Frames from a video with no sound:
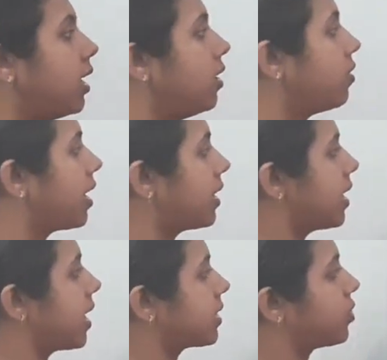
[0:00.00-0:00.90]
Look at the
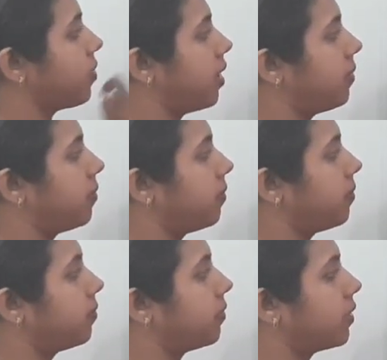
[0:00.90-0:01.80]
next one.
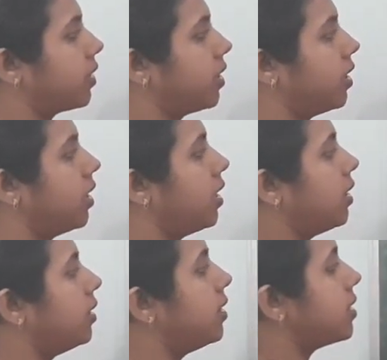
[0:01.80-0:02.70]

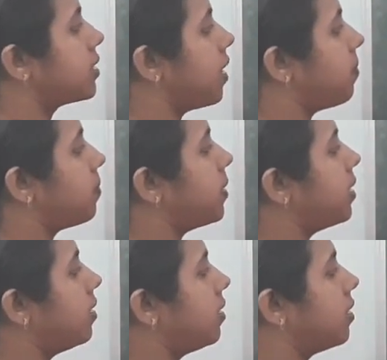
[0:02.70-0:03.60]
This
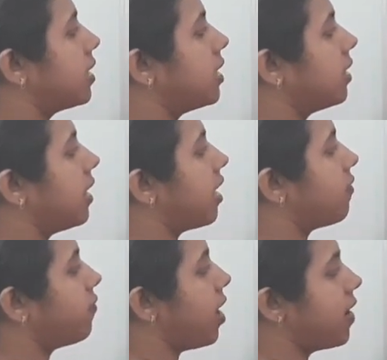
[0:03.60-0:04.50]
number, here there
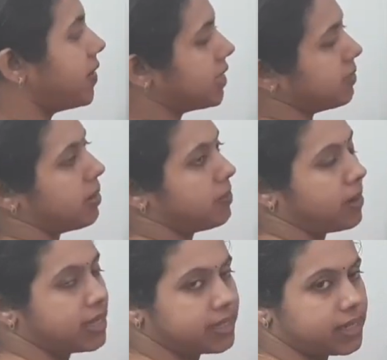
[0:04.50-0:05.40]
are 5 decimal
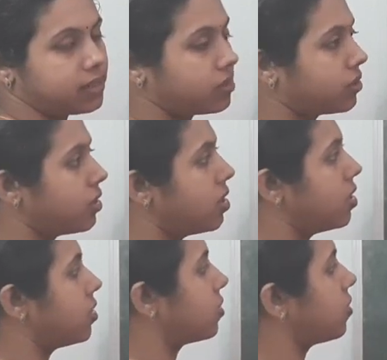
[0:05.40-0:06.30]
places.
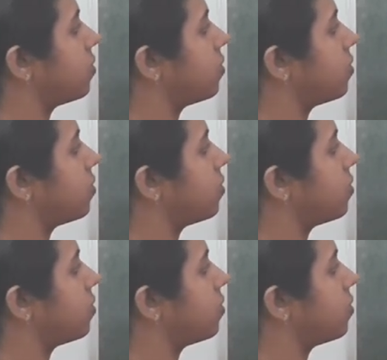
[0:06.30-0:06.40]
So